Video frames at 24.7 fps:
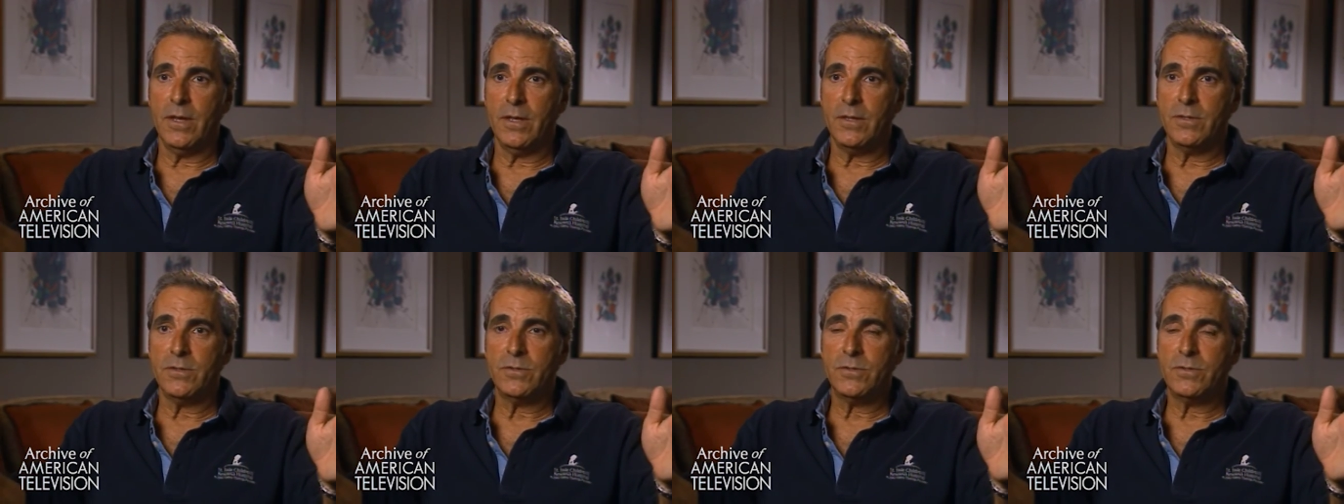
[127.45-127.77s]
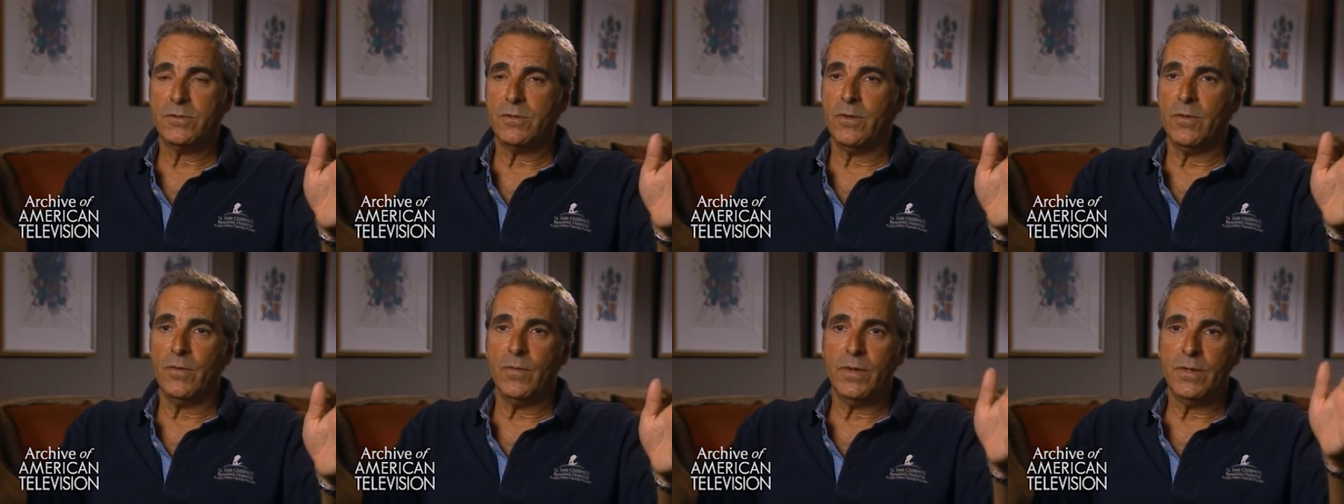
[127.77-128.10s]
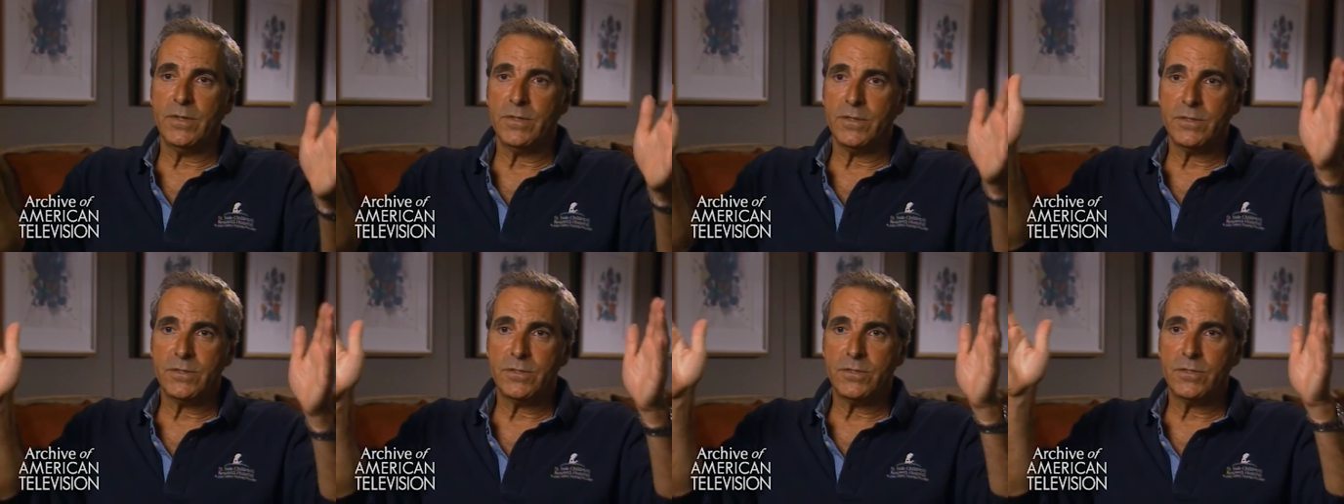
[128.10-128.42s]
and so we
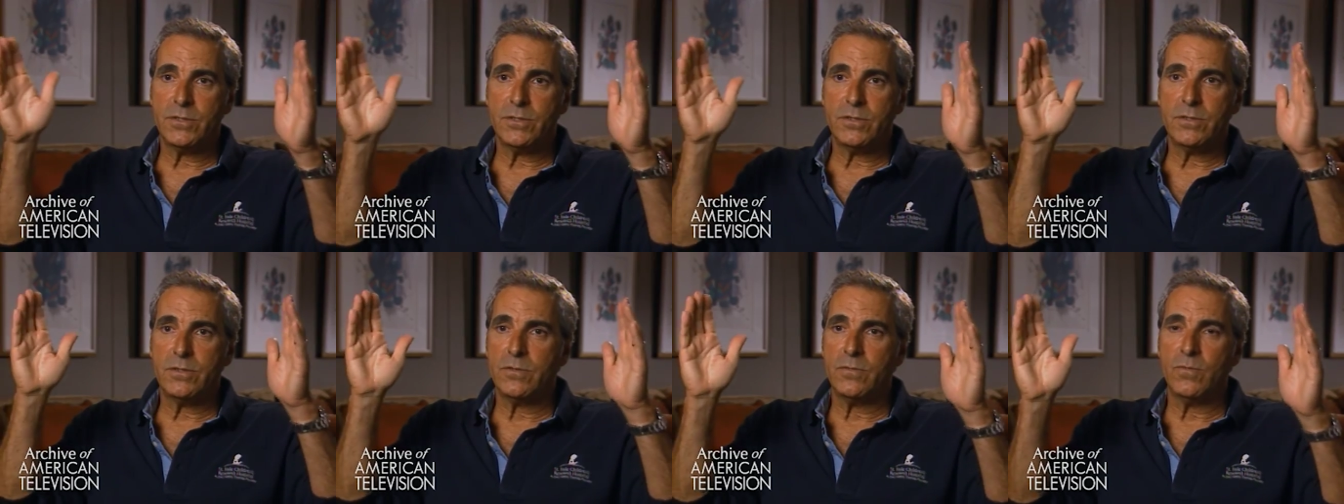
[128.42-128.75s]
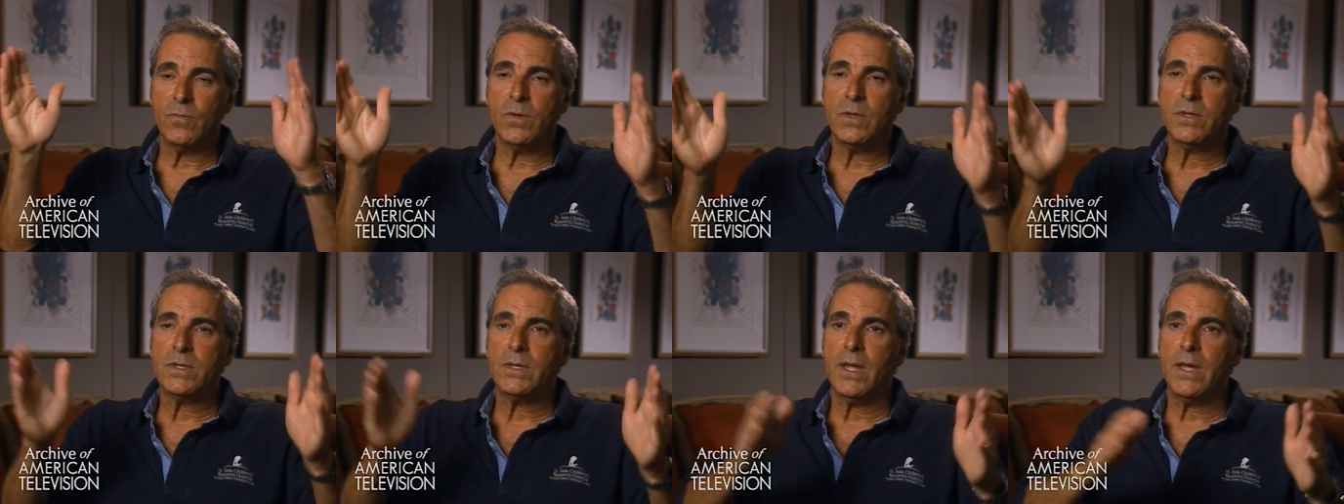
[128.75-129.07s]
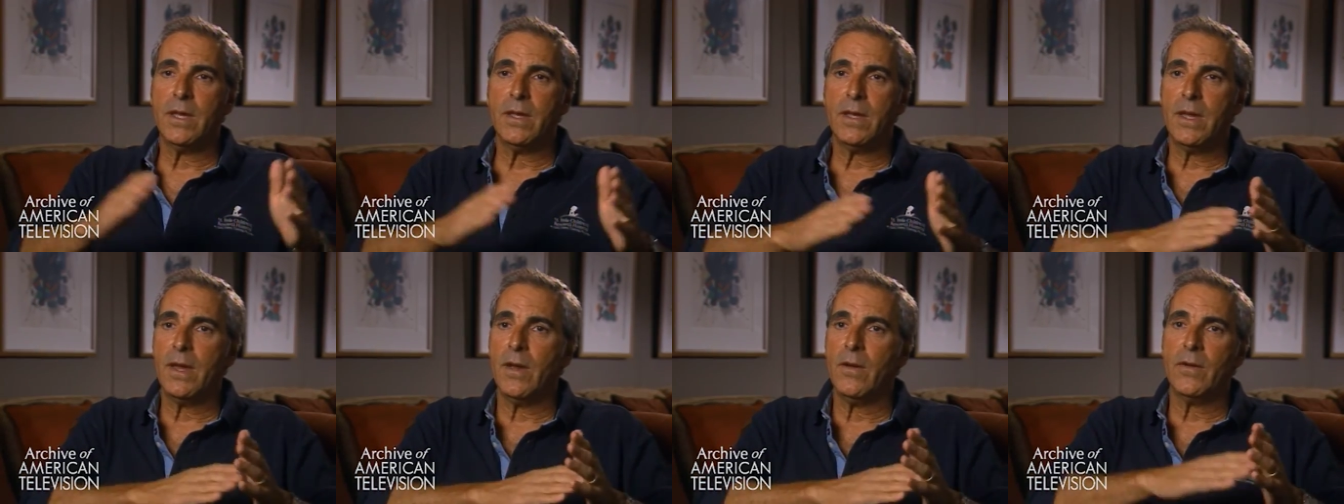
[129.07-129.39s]
just would
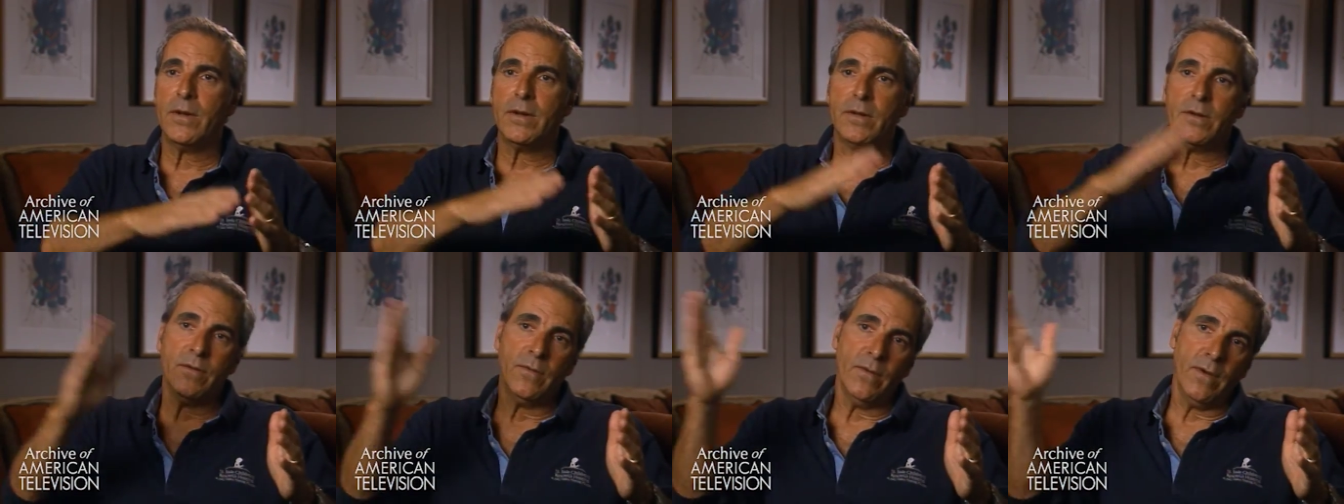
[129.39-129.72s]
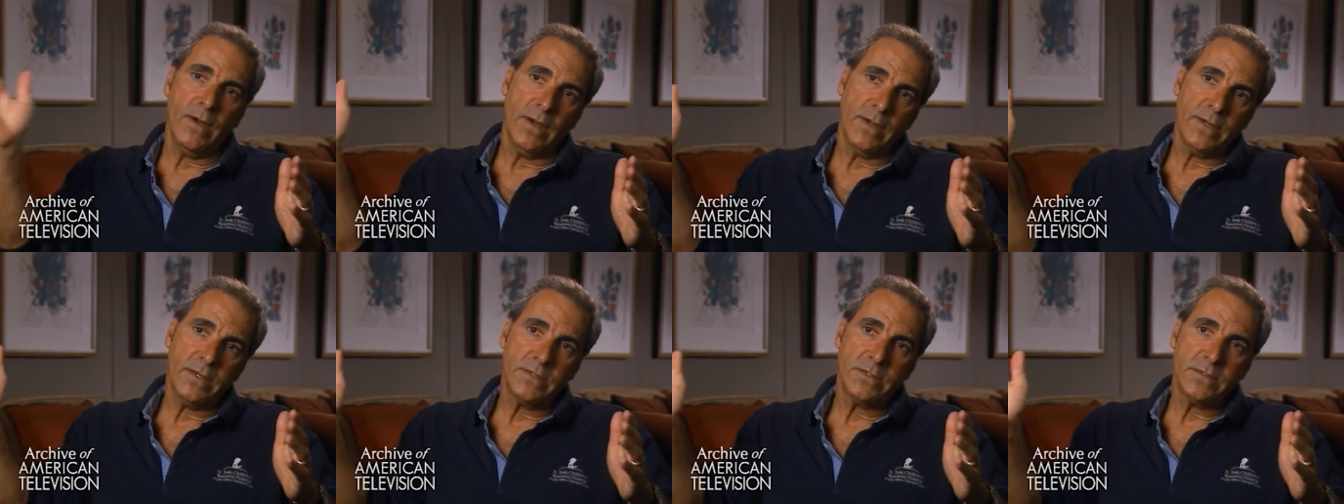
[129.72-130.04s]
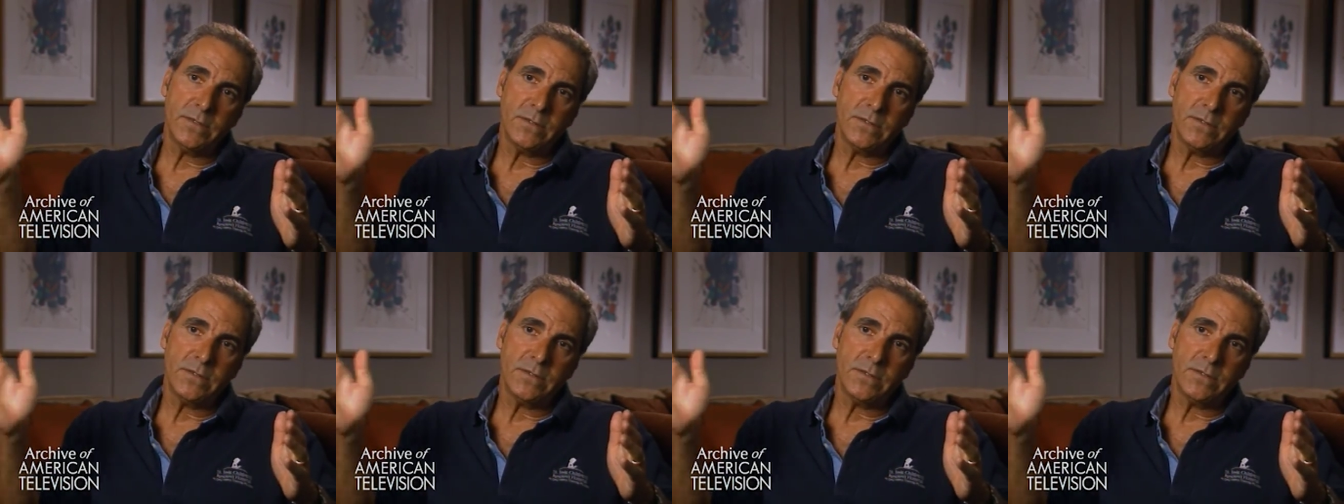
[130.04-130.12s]
take character arcs.